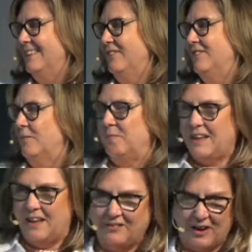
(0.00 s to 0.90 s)
There's
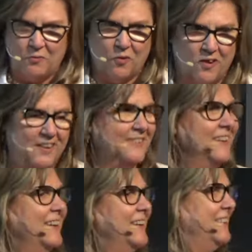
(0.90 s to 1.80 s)
something else I want.
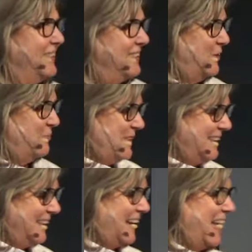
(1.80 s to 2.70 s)
There's
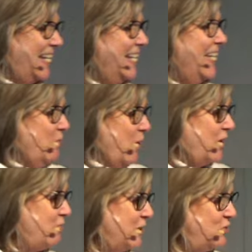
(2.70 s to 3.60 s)
something that I want
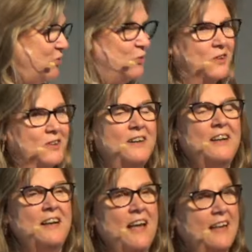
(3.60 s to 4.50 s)
to reach for.
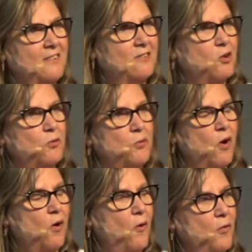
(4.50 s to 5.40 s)
And so
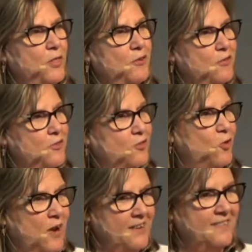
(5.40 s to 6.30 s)
there's this
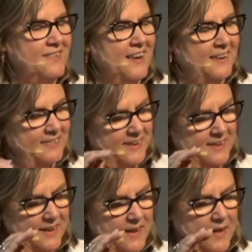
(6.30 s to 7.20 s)
great saying
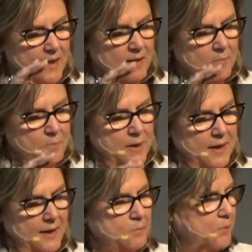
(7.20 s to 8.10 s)
that
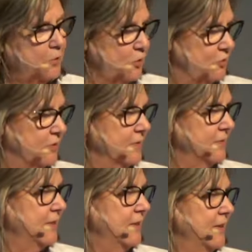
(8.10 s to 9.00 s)
pain
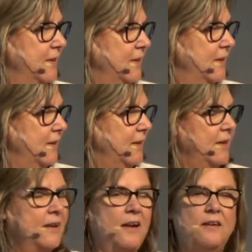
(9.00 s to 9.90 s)
pushes
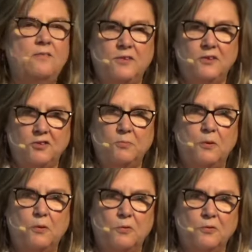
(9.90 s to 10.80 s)
and vision
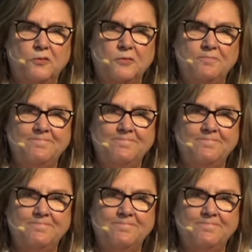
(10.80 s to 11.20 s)
pulls.